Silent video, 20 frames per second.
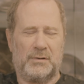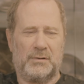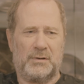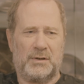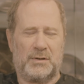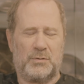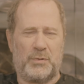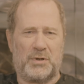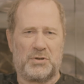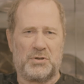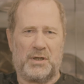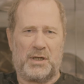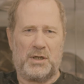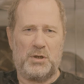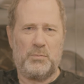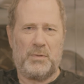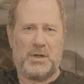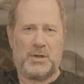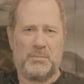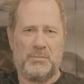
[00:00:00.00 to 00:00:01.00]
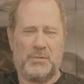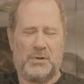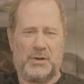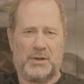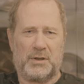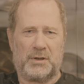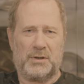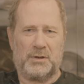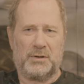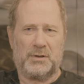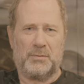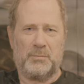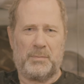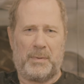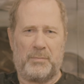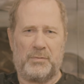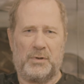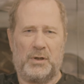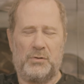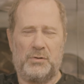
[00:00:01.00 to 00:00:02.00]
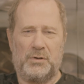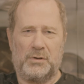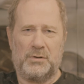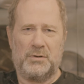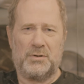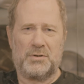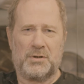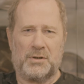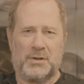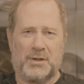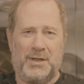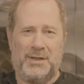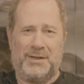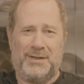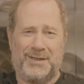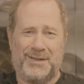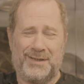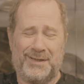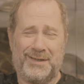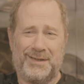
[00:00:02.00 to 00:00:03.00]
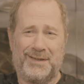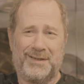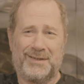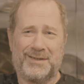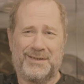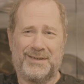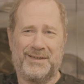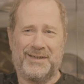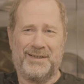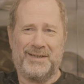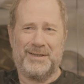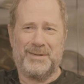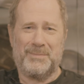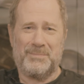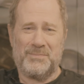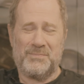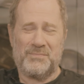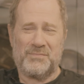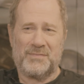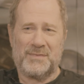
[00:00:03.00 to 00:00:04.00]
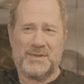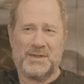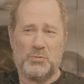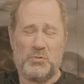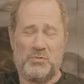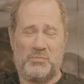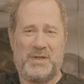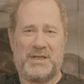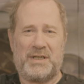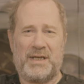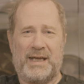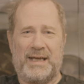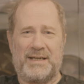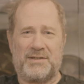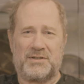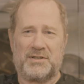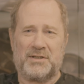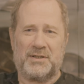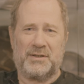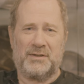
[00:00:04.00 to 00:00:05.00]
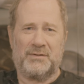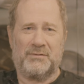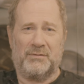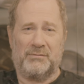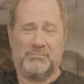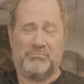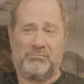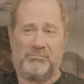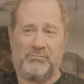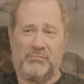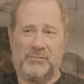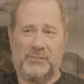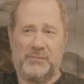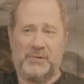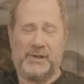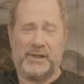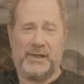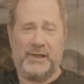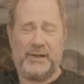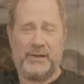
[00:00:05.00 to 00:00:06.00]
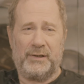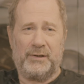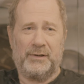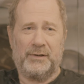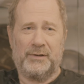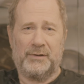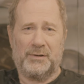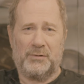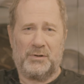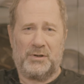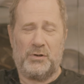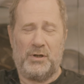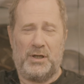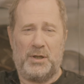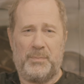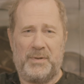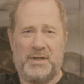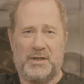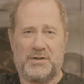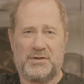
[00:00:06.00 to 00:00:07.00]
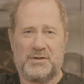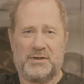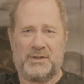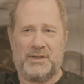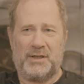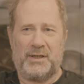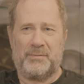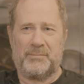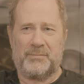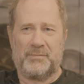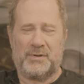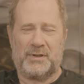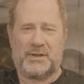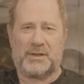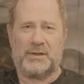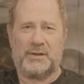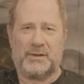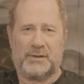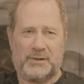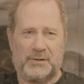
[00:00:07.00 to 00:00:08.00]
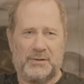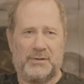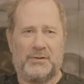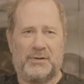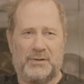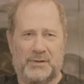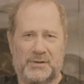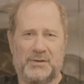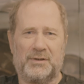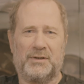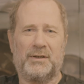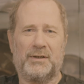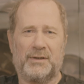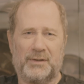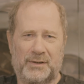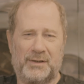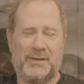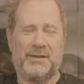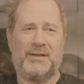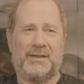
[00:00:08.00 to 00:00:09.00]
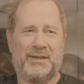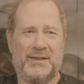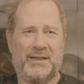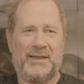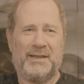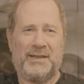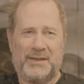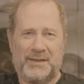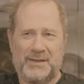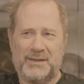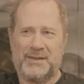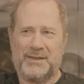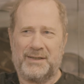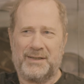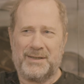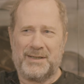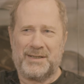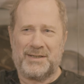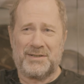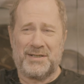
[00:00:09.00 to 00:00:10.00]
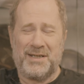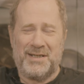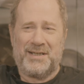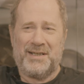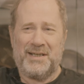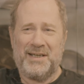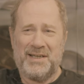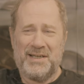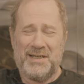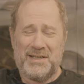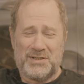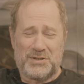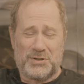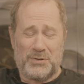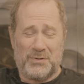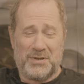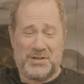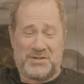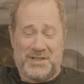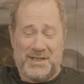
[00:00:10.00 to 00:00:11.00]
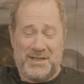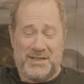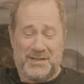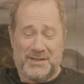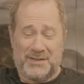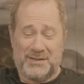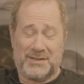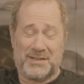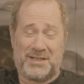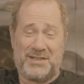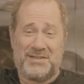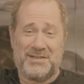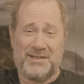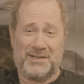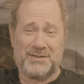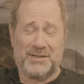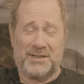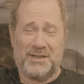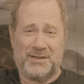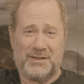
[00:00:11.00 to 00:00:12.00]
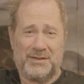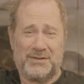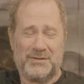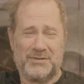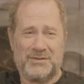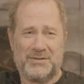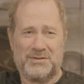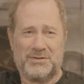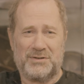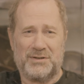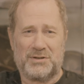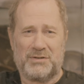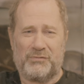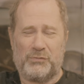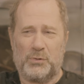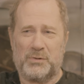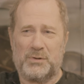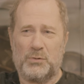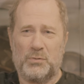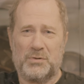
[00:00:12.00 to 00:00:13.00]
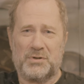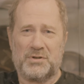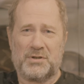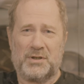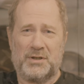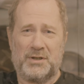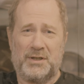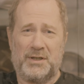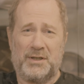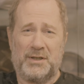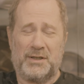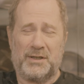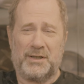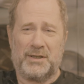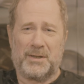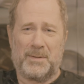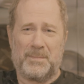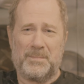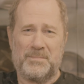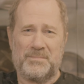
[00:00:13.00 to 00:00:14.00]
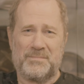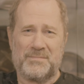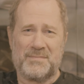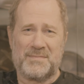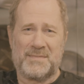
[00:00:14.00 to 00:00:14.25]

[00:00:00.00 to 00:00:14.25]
expression, can you make them like Babylonians with big hats? Yeah. Curly beards. Yeah, okay, right, I can do that. So I did. Well, it was just fully orders. But